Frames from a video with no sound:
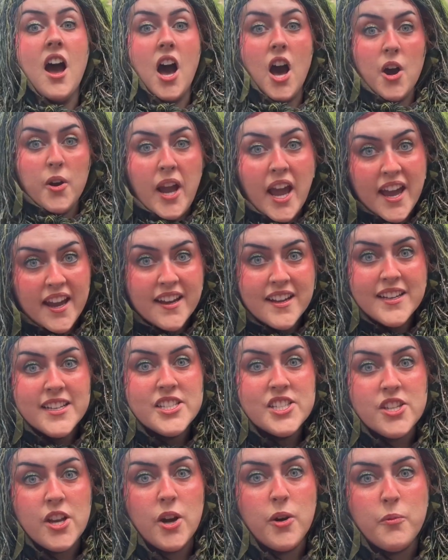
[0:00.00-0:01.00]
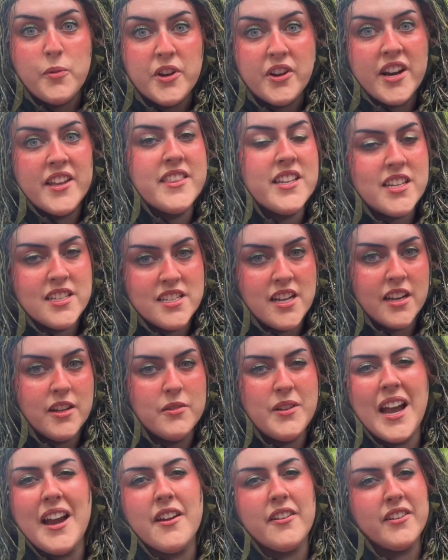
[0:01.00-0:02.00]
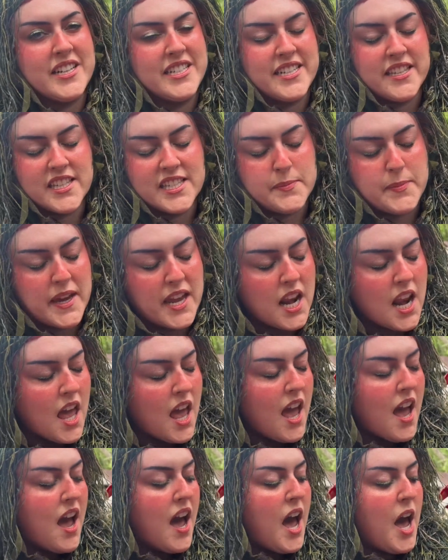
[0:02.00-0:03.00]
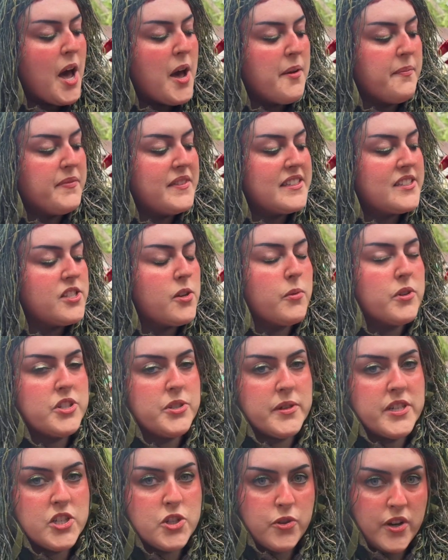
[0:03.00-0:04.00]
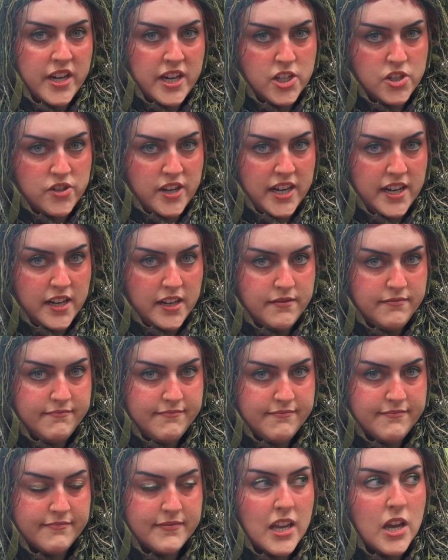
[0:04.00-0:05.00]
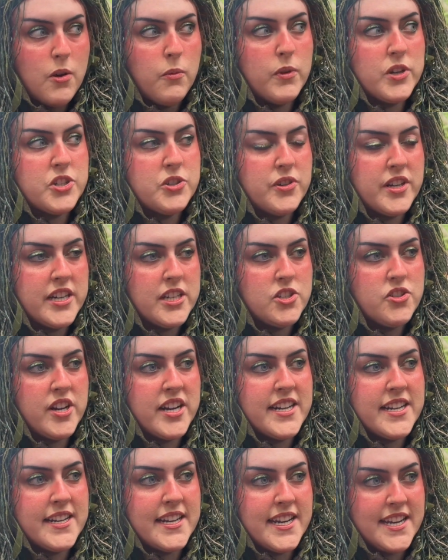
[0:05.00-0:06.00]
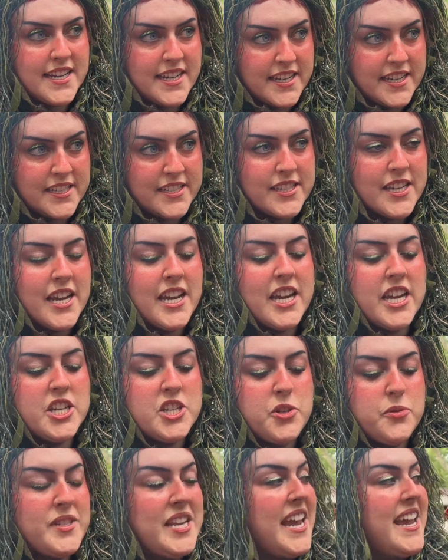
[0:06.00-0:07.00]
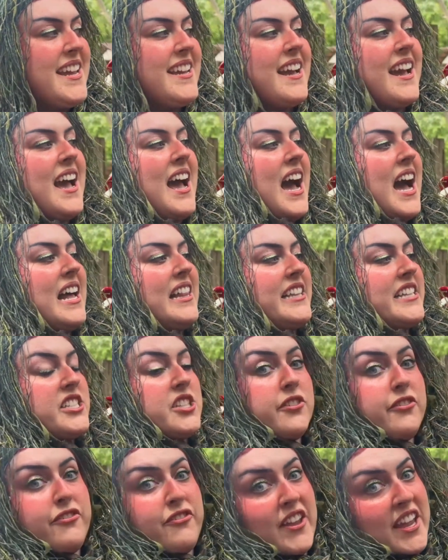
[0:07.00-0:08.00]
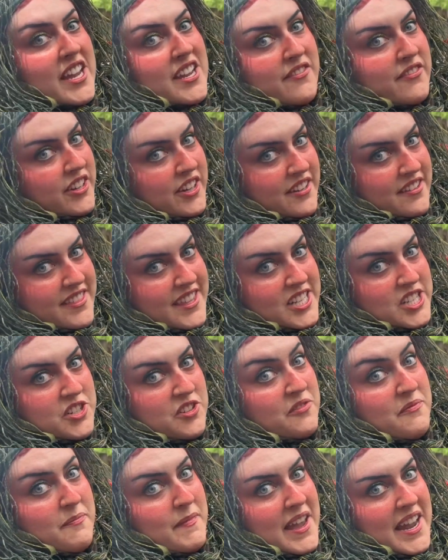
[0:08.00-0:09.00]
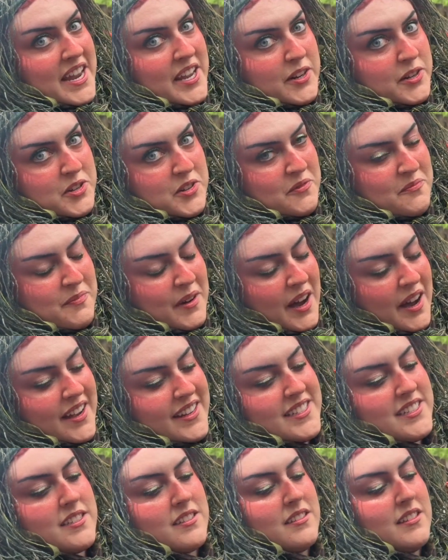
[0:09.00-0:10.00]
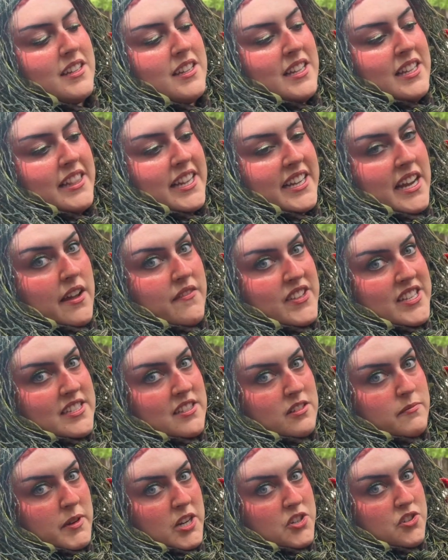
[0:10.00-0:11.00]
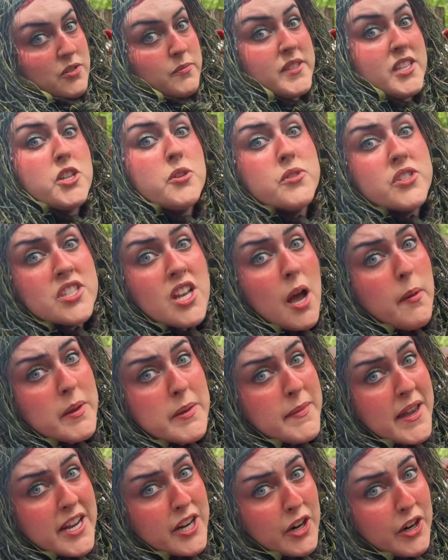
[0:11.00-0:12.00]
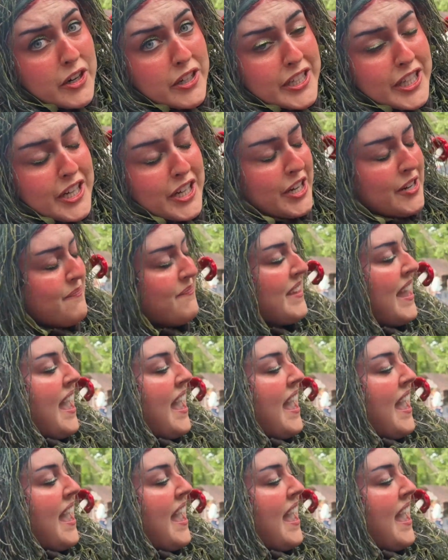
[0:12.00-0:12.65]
Okay, so we are at the Kentucky, I already did this bit. So we're doing trinket trading. What trinket trading is you take a little favor that you've made or you've bought, like I have these little mushrooms that you saw me make earlier,